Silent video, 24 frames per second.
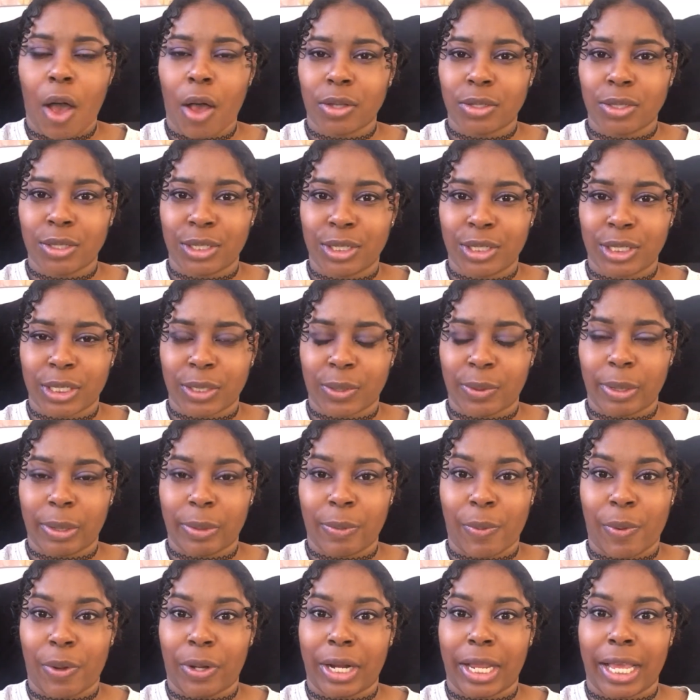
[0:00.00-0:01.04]
Also, just a quick
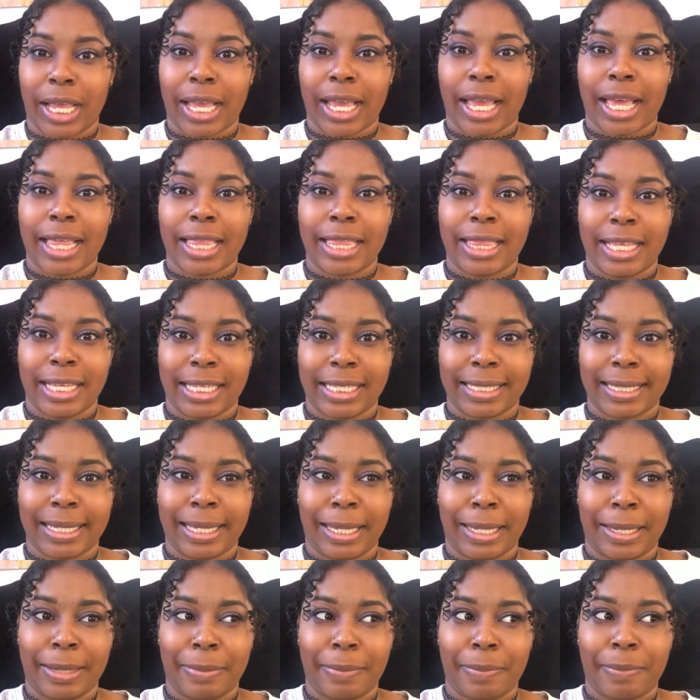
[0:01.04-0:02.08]
warning, this
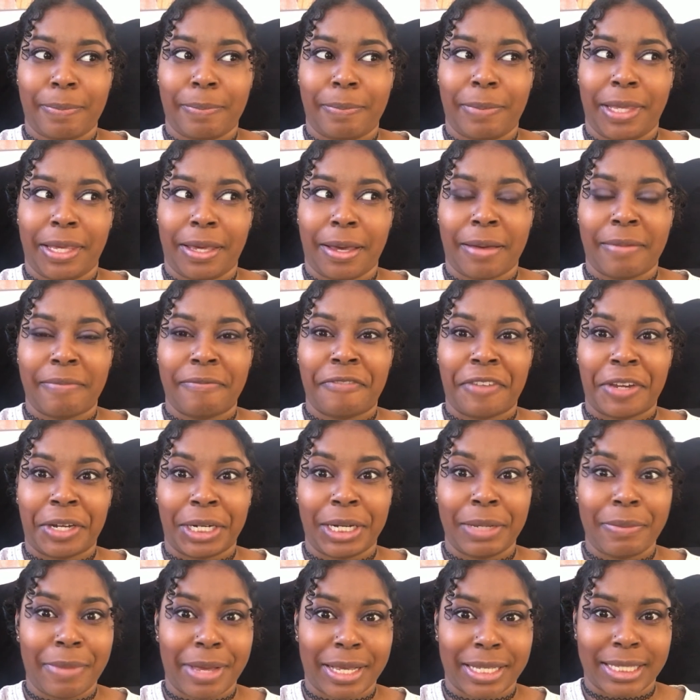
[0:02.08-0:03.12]
can become
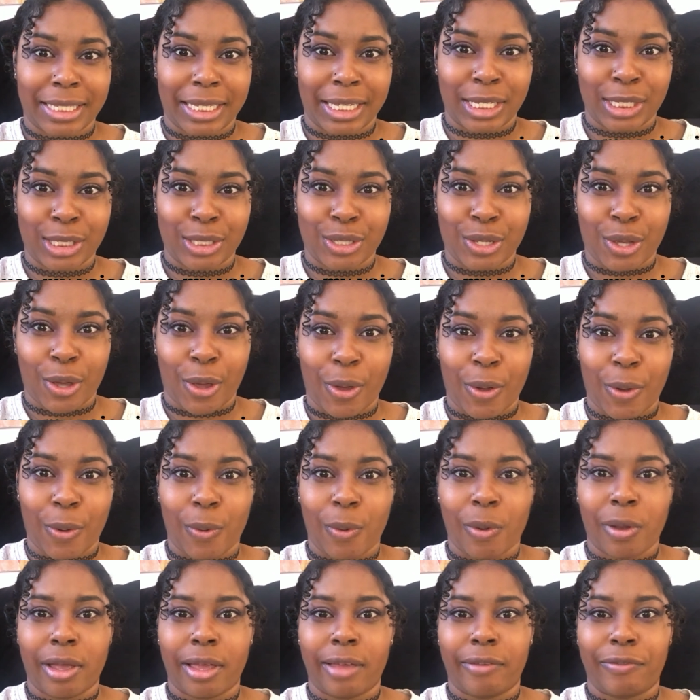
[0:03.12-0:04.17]
very messy, so
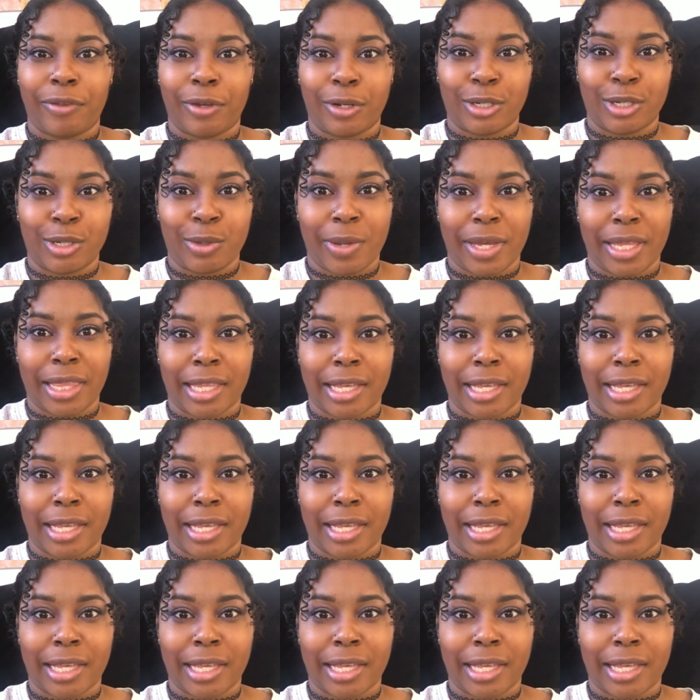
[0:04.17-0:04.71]
if you're doing